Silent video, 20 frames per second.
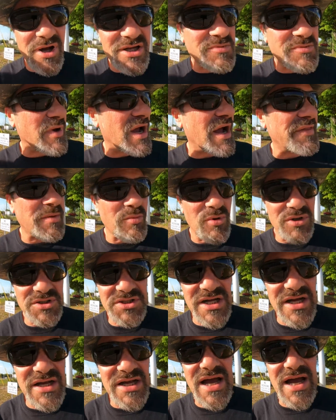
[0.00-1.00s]
plus, we got the
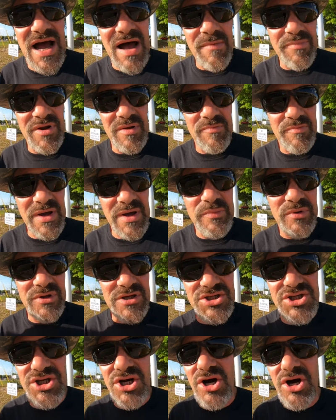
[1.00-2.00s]
most incompetent people
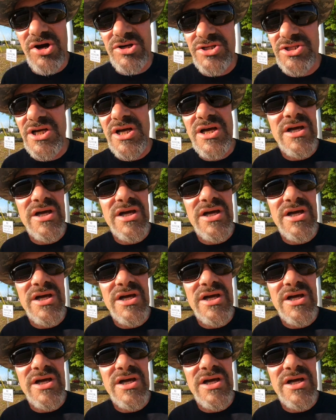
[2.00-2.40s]
in charge.